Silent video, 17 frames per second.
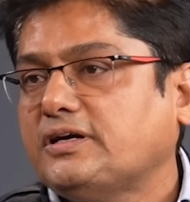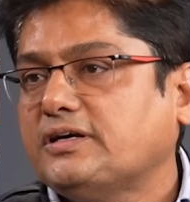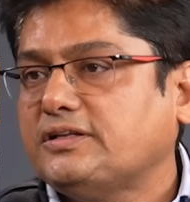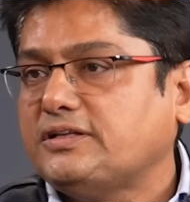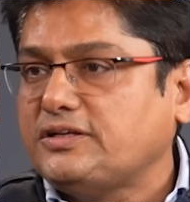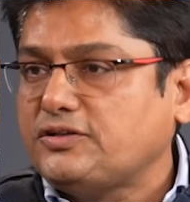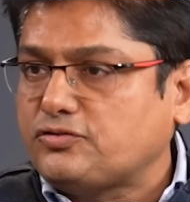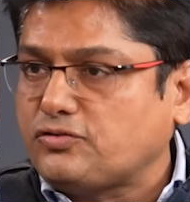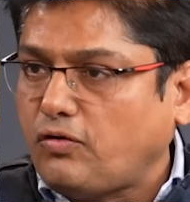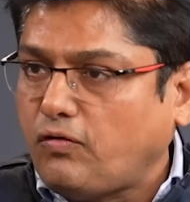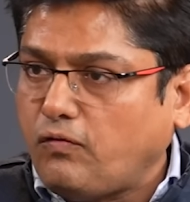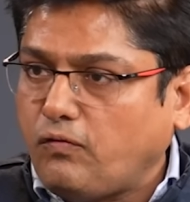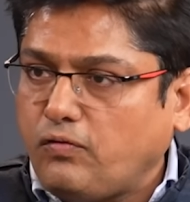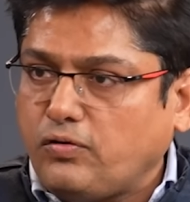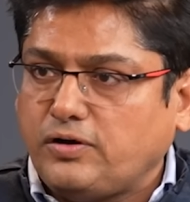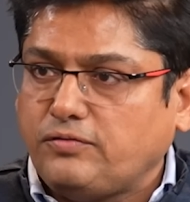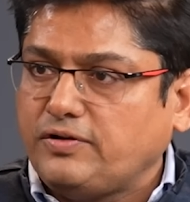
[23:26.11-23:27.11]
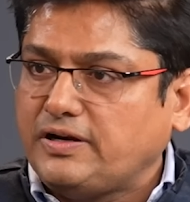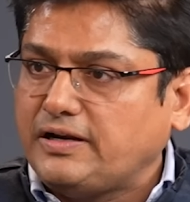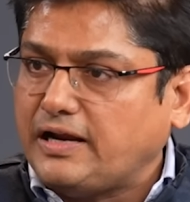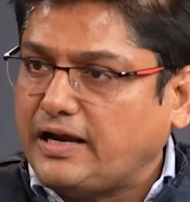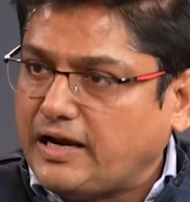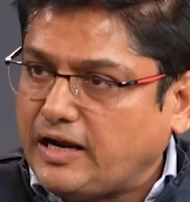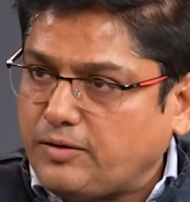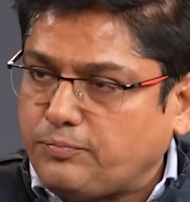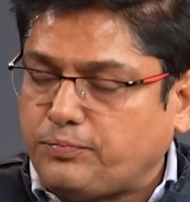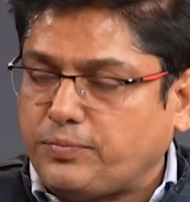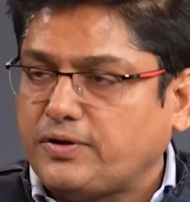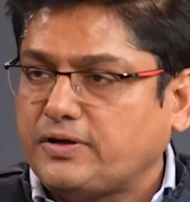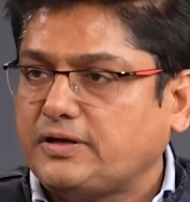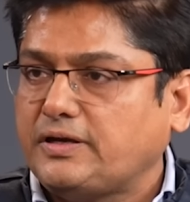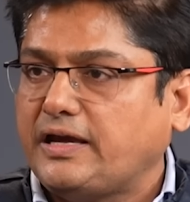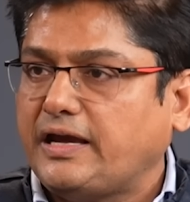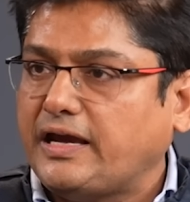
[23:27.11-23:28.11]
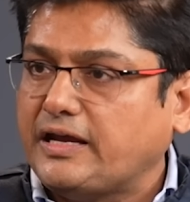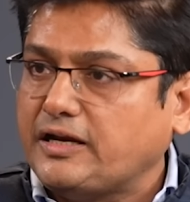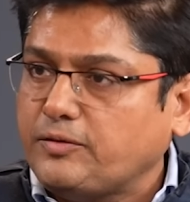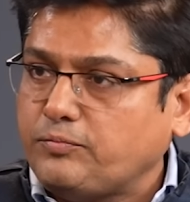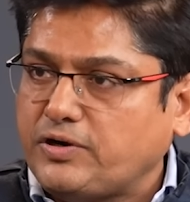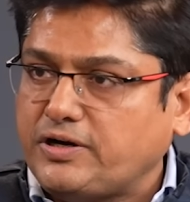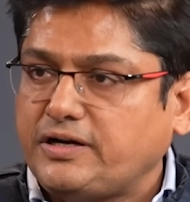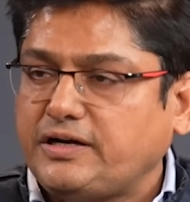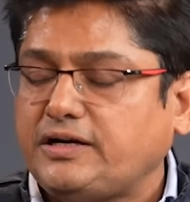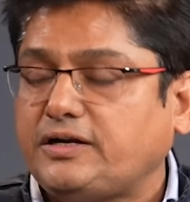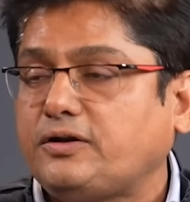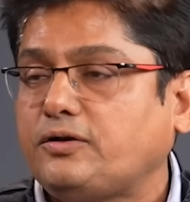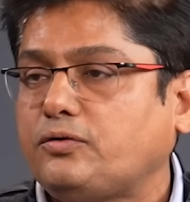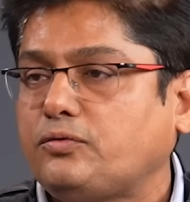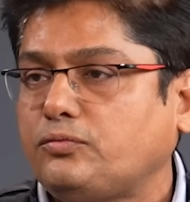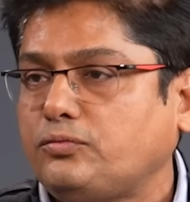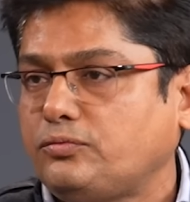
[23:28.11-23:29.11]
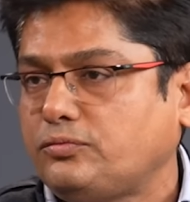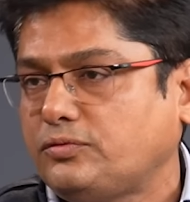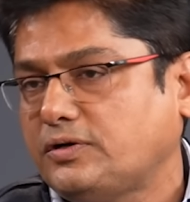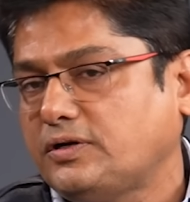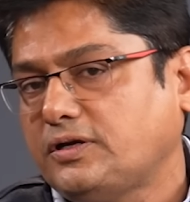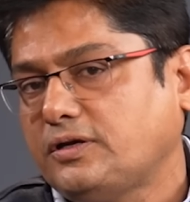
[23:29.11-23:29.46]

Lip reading: These all will help anybody to